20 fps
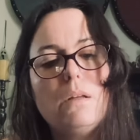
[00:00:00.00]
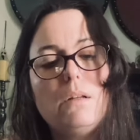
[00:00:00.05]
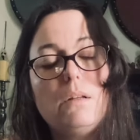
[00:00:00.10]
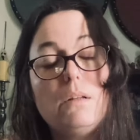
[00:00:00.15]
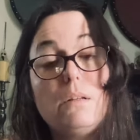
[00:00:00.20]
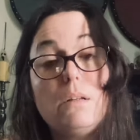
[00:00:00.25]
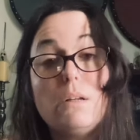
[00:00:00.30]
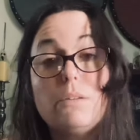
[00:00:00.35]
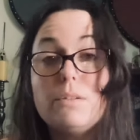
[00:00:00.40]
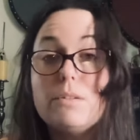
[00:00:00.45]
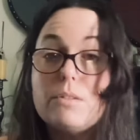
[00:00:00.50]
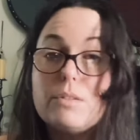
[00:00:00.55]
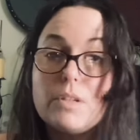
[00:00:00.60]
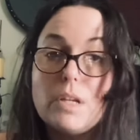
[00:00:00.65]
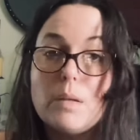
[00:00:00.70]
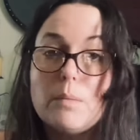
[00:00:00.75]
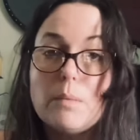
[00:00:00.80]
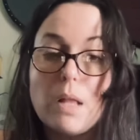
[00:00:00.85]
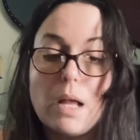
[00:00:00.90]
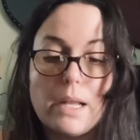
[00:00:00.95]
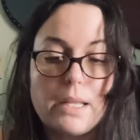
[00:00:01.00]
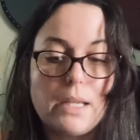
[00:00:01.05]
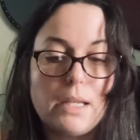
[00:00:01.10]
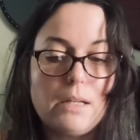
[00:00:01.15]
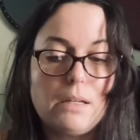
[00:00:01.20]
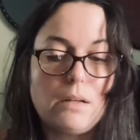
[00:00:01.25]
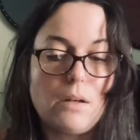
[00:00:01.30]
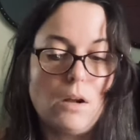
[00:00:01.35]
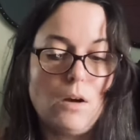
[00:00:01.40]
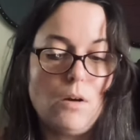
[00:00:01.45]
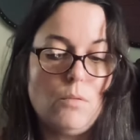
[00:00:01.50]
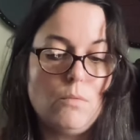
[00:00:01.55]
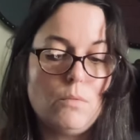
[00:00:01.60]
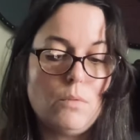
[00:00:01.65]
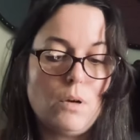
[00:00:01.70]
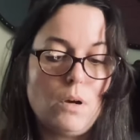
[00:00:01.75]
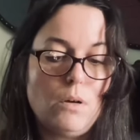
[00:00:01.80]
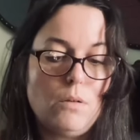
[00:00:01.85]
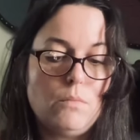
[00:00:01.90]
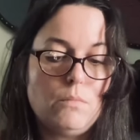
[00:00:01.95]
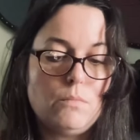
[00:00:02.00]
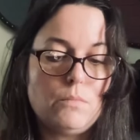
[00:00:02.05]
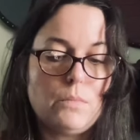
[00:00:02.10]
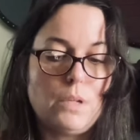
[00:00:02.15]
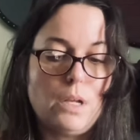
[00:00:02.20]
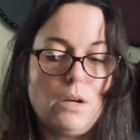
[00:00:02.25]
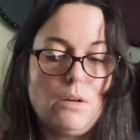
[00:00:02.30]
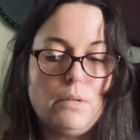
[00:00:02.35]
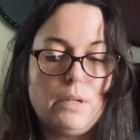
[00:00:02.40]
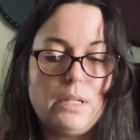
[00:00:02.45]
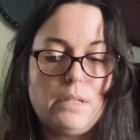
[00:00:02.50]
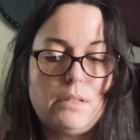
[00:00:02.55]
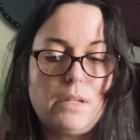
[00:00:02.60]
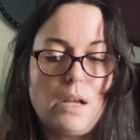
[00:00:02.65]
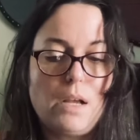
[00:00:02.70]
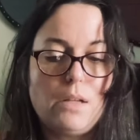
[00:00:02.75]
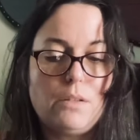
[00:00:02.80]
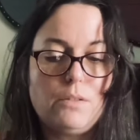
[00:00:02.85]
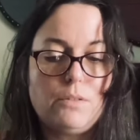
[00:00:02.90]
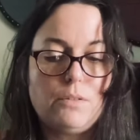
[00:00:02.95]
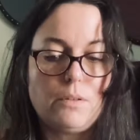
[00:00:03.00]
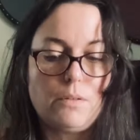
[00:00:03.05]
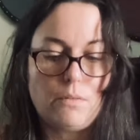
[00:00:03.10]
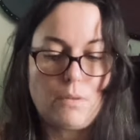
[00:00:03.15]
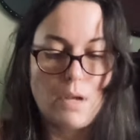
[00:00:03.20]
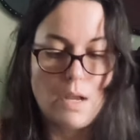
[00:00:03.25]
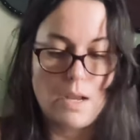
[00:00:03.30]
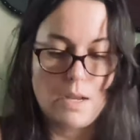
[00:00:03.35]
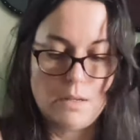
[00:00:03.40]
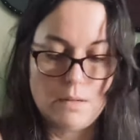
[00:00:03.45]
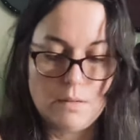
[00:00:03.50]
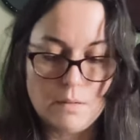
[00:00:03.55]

Doesn't seem like it. Oh, no, it does. Okay.